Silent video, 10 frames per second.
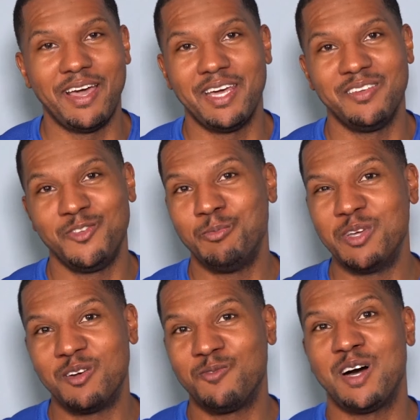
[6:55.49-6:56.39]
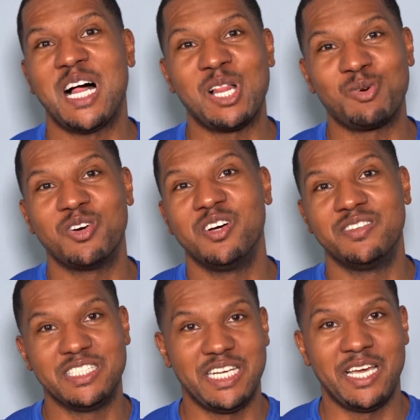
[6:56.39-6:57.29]
and if you've been a follower of
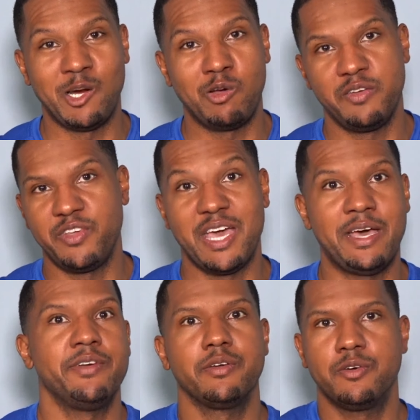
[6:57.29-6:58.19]
the channel, if you haven't,